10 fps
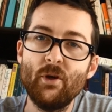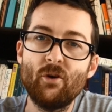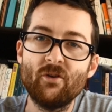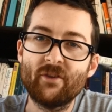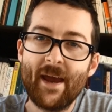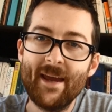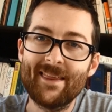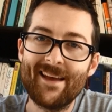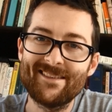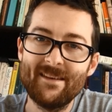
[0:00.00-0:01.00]
you can take
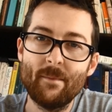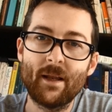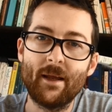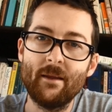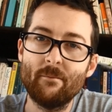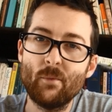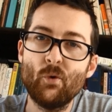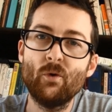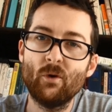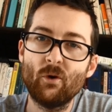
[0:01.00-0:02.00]
that simile, the
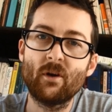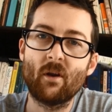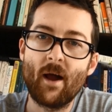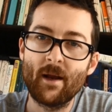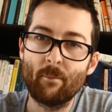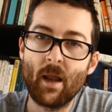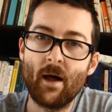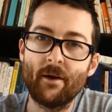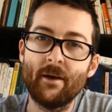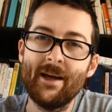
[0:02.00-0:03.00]
moon looked like blood,